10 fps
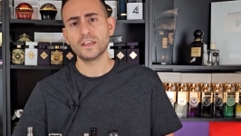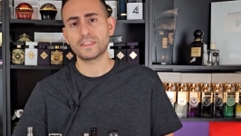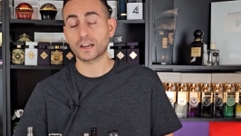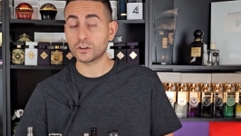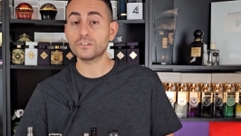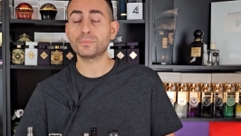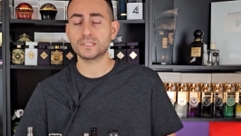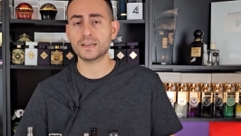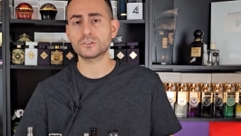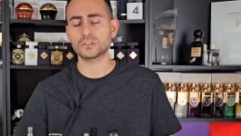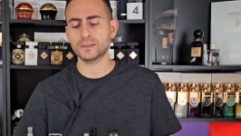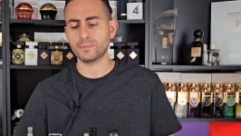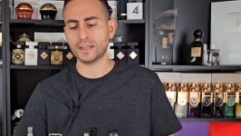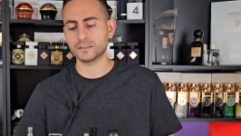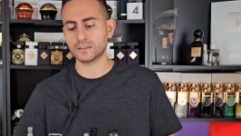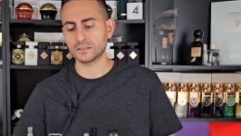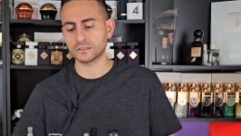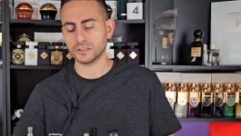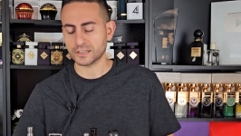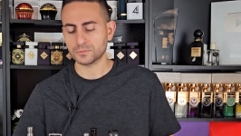that could have potentially made it to
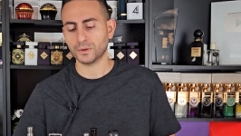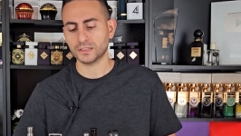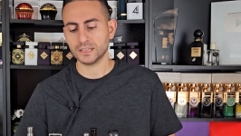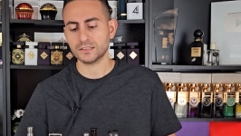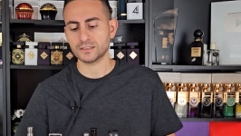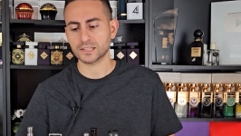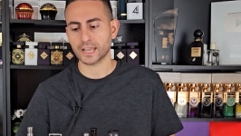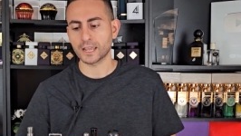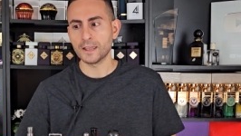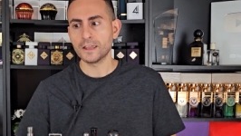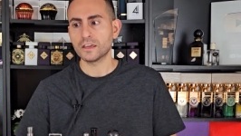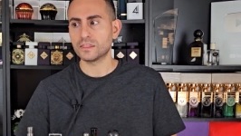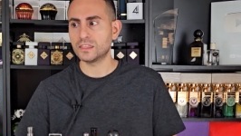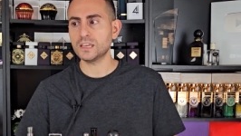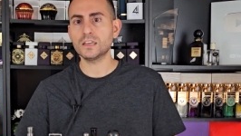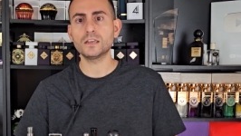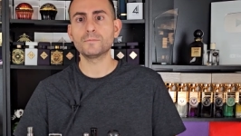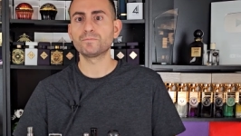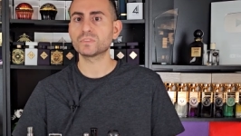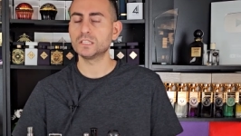this list. But this is like the
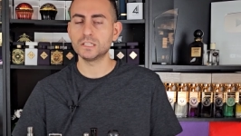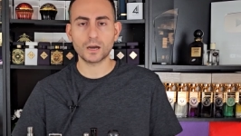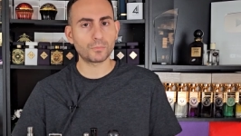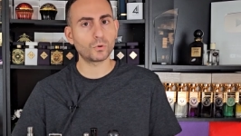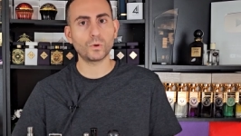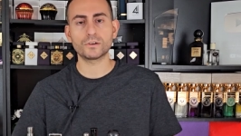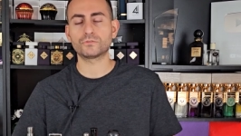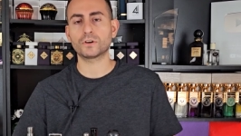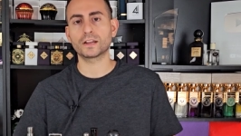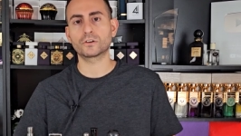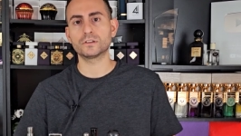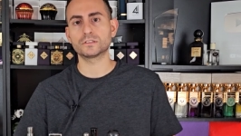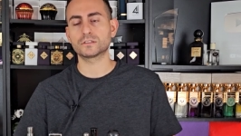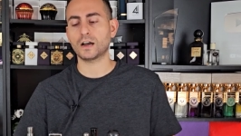number one fragrance.